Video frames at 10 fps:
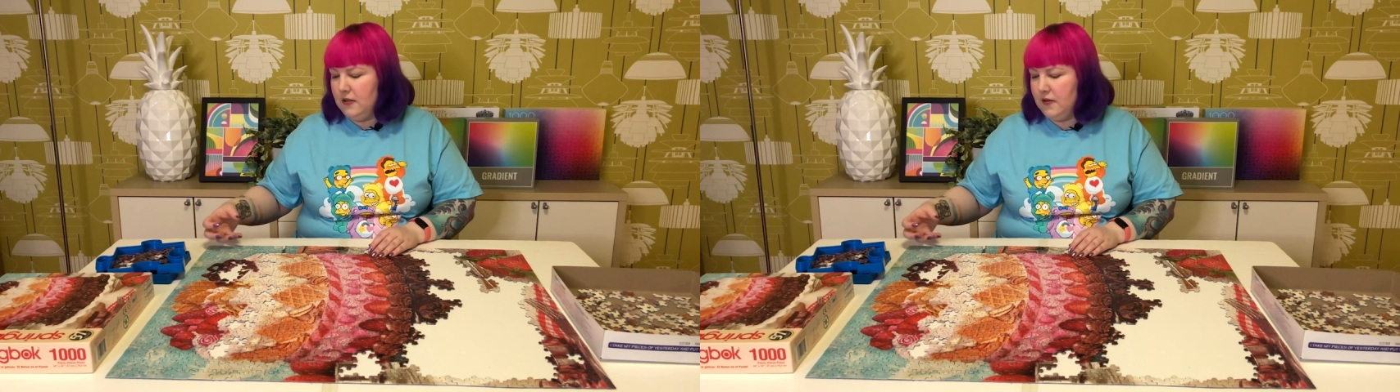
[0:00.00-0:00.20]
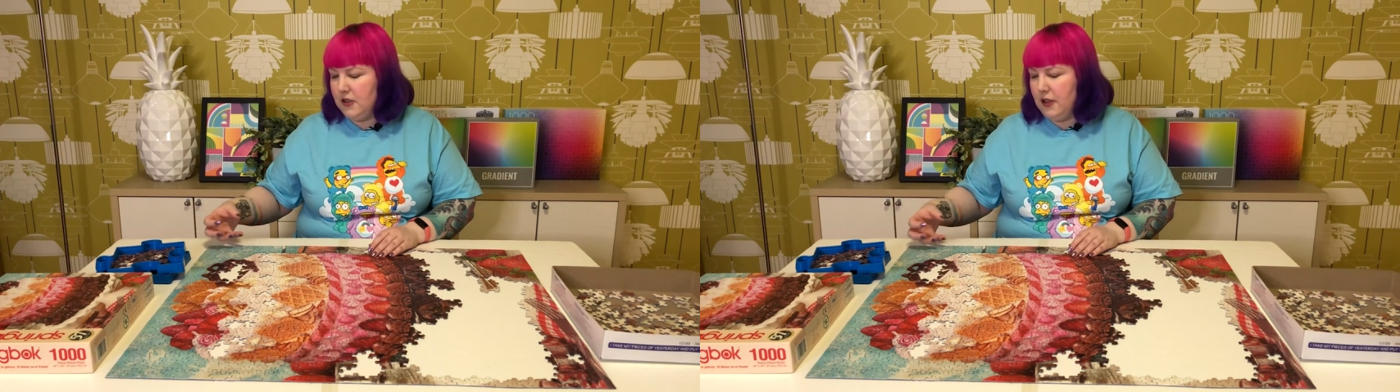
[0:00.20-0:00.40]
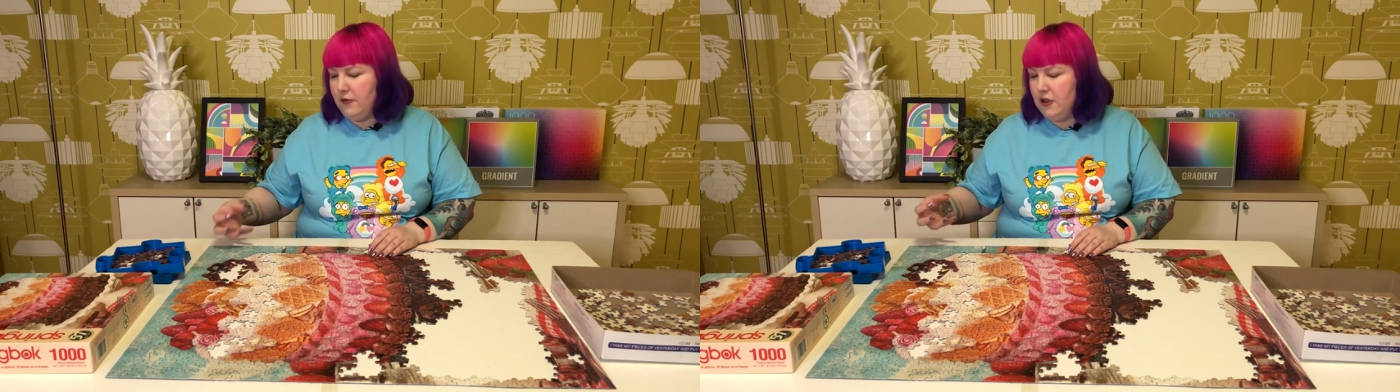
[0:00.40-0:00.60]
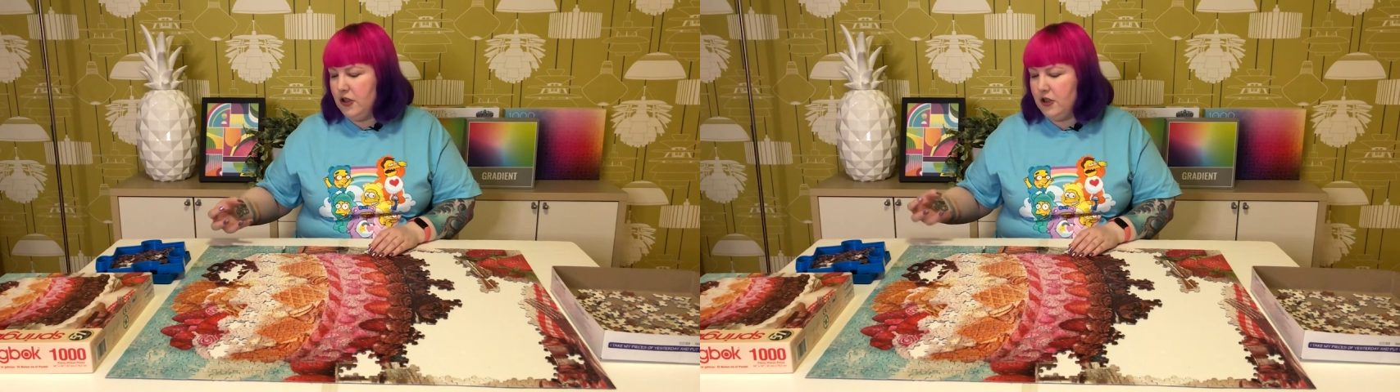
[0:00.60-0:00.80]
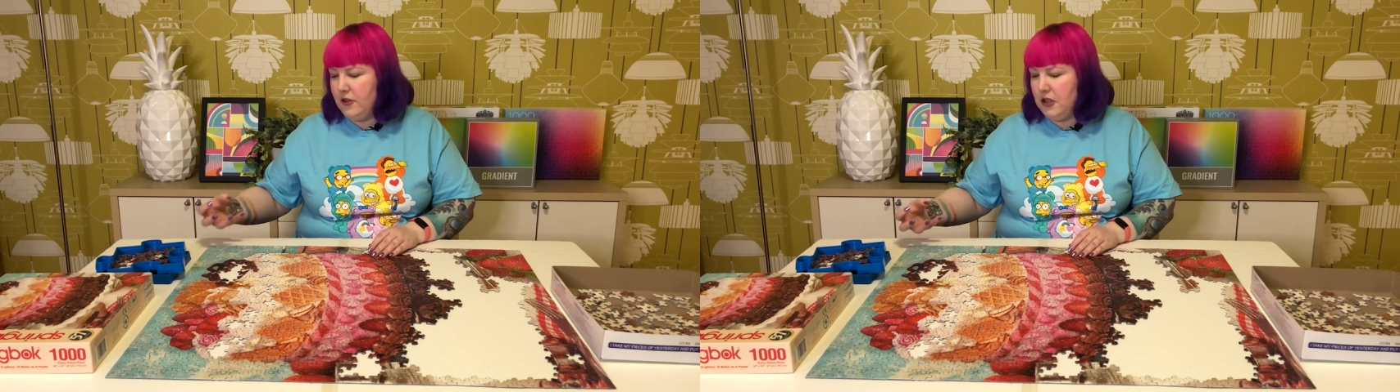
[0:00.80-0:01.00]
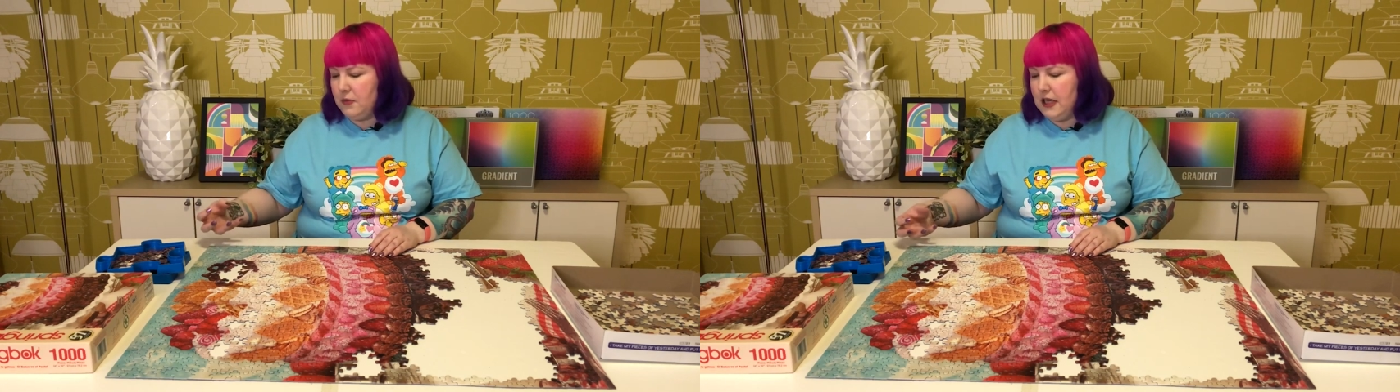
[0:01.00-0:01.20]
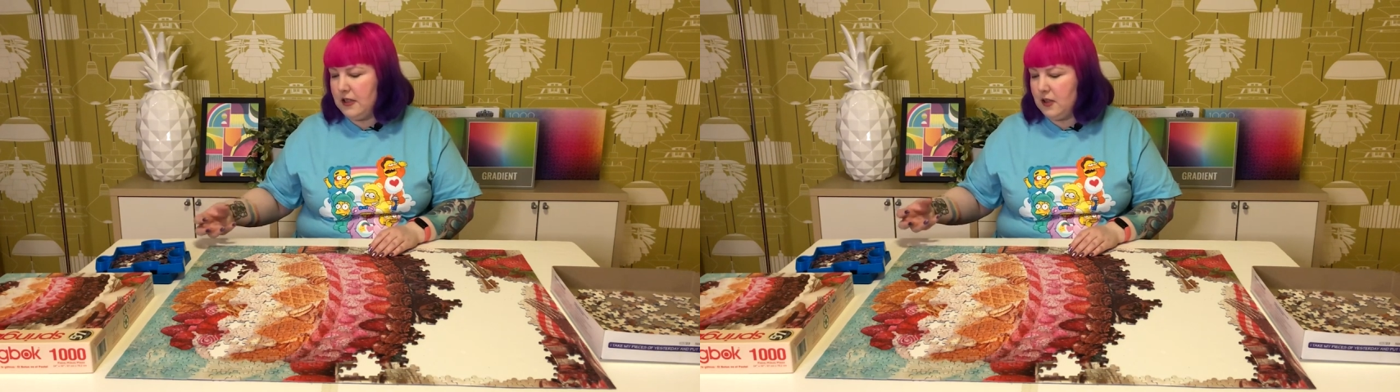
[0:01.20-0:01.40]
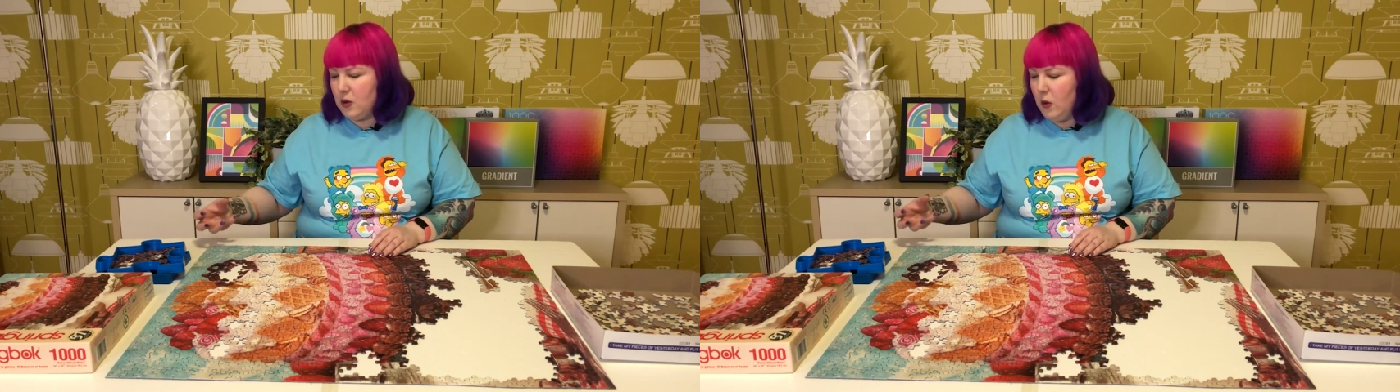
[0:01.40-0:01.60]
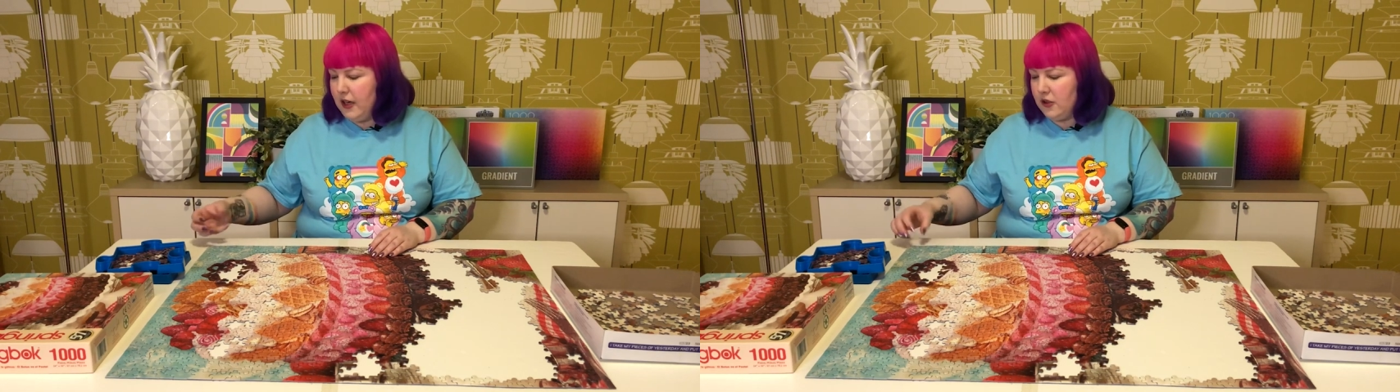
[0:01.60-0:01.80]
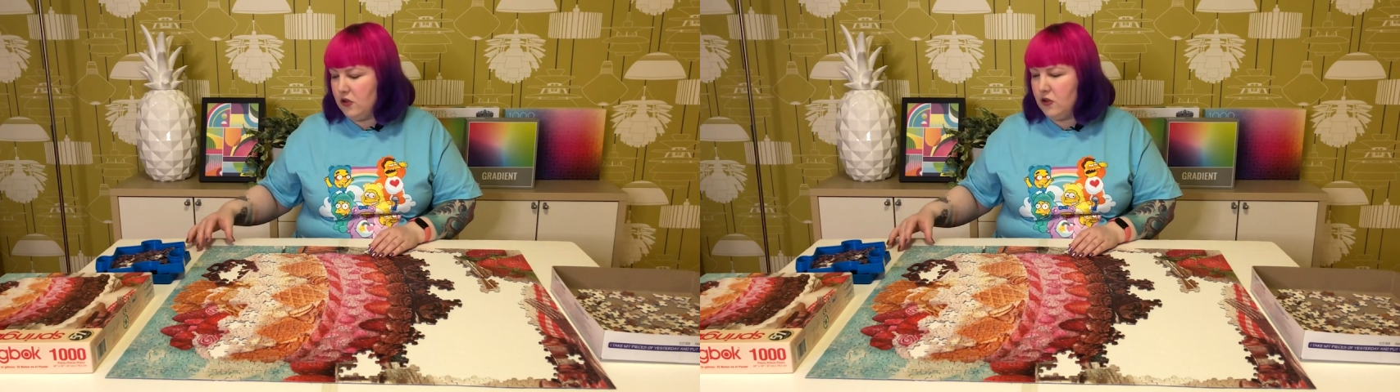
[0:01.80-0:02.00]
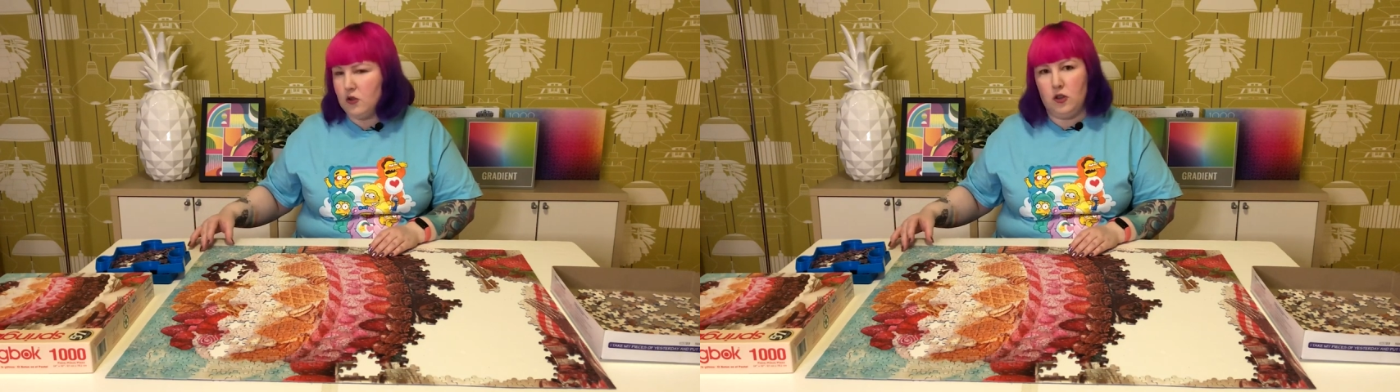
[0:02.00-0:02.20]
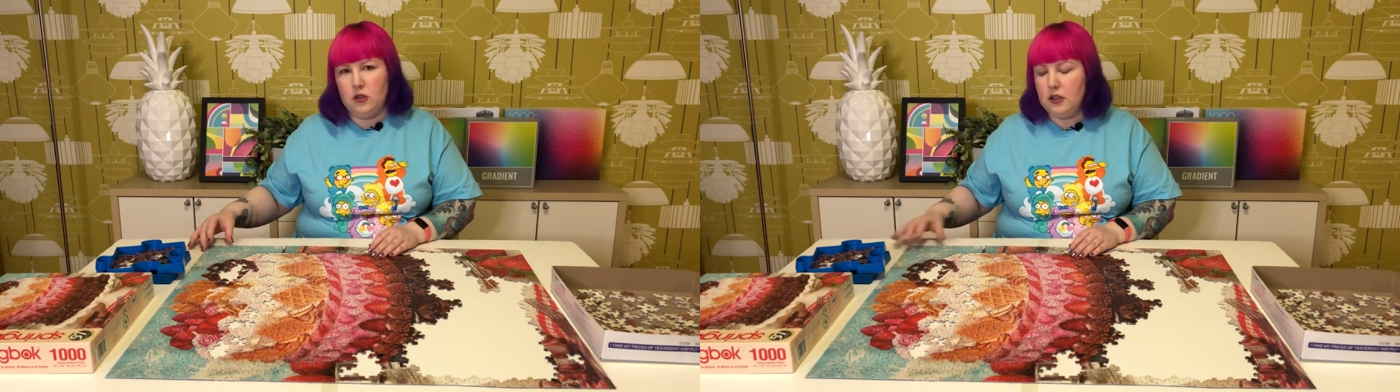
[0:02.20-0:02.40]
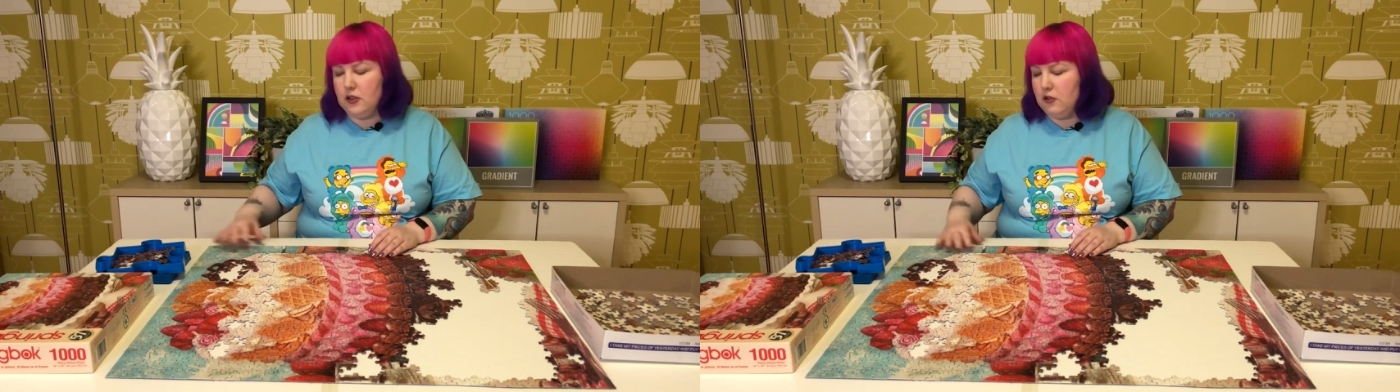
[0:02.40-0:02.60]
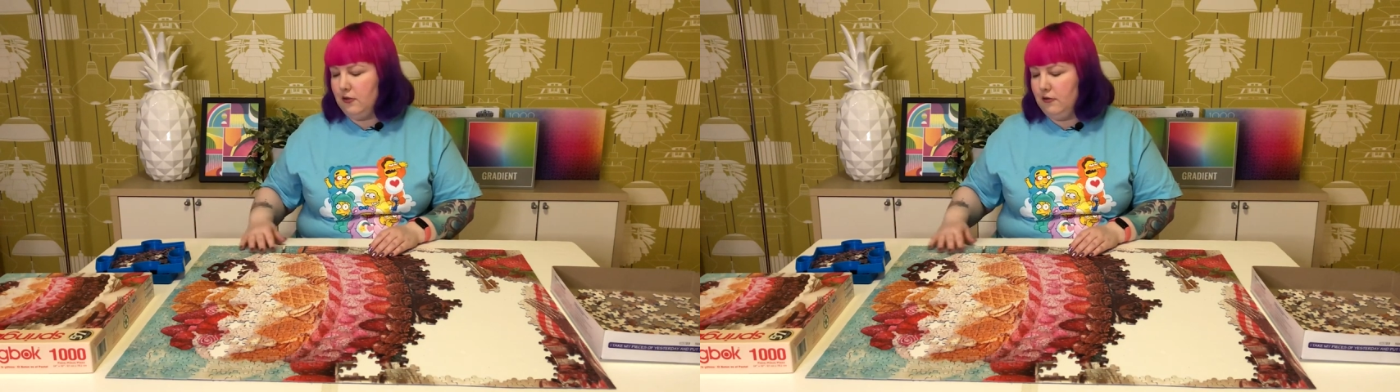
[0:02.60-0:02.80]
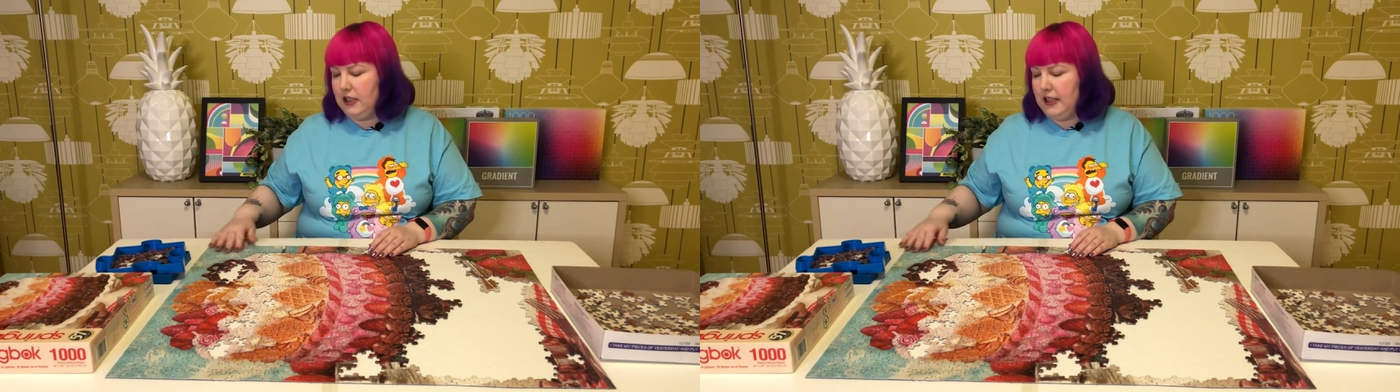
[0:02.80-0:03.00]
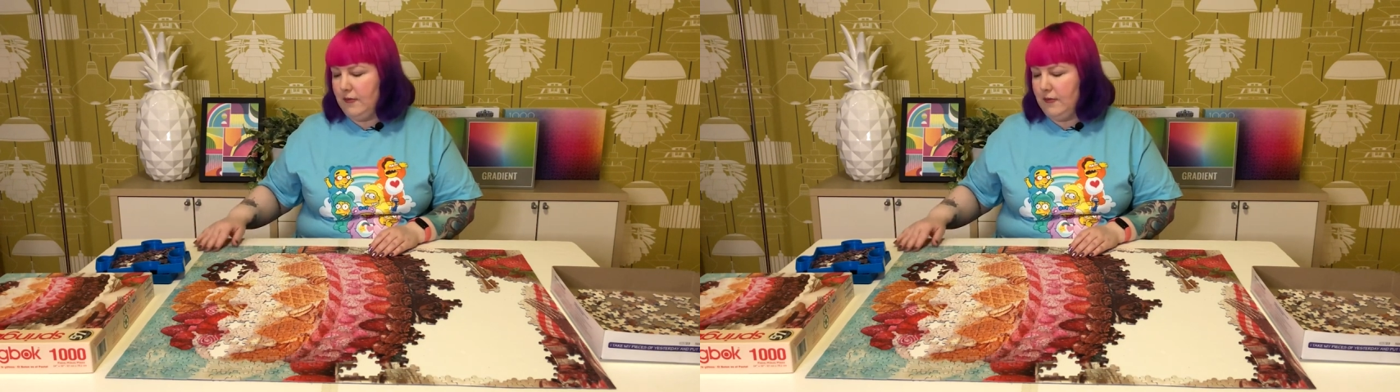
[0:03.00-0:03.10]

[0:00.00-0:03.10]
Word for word: the definition of each piece is quite strong or really